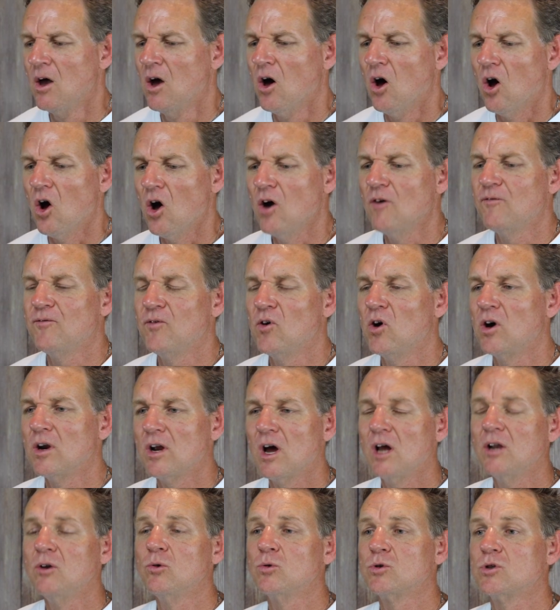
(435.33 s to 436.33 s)

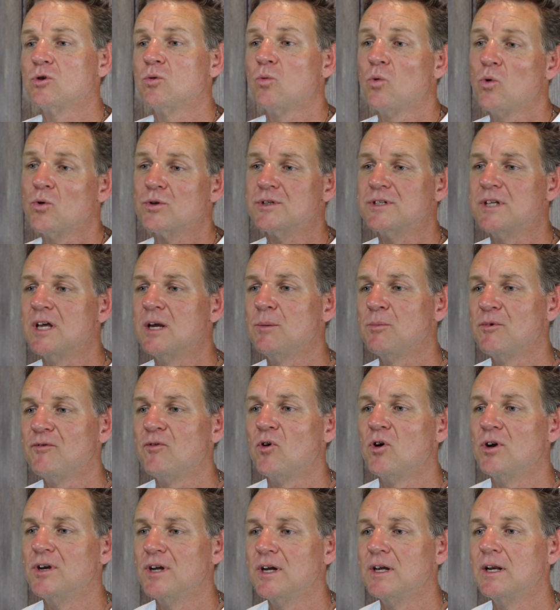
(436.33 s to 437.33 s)
look towards them if
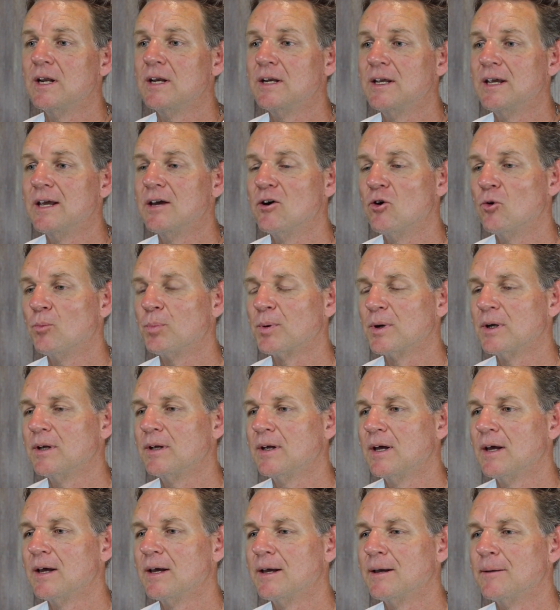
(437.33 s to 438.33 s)
I need any help
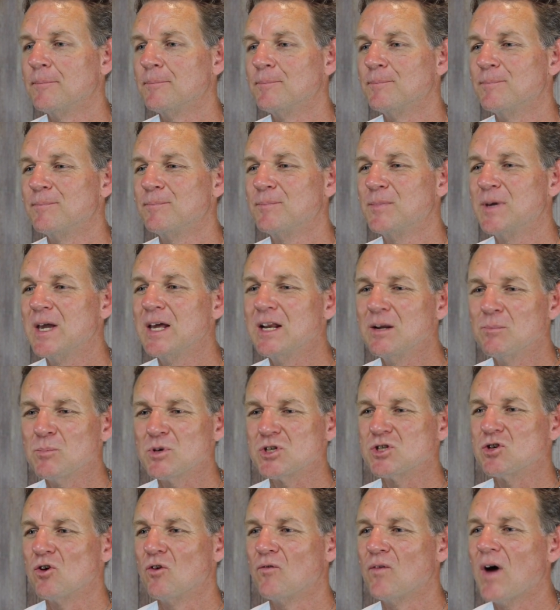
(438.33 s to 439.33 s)
getting
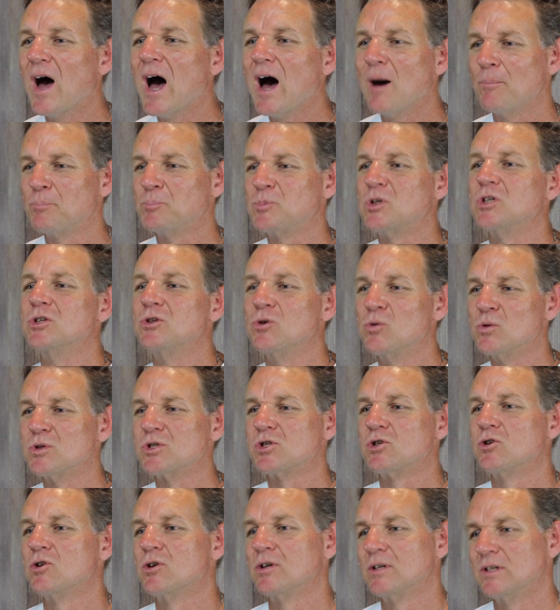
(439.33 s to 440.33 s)
myself up to do a
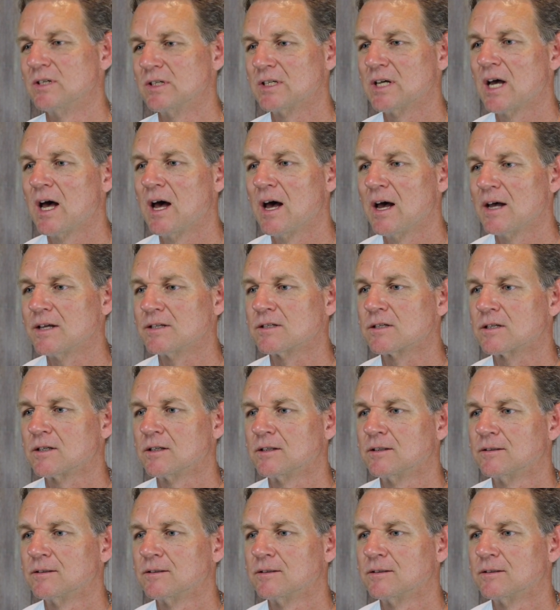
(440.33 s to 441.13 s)
certain task.